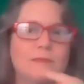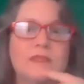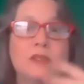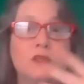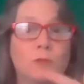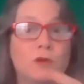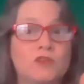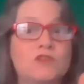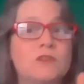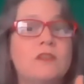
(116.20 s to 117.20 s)
something in your
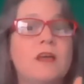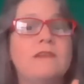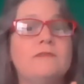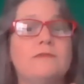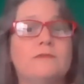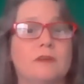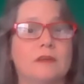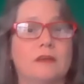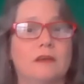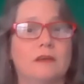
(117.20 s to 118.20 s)
personal life
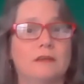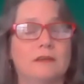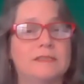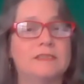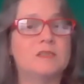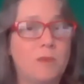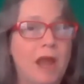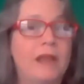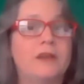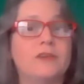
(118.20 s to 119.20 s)

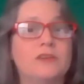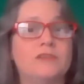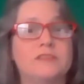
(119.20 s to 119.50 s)
inspire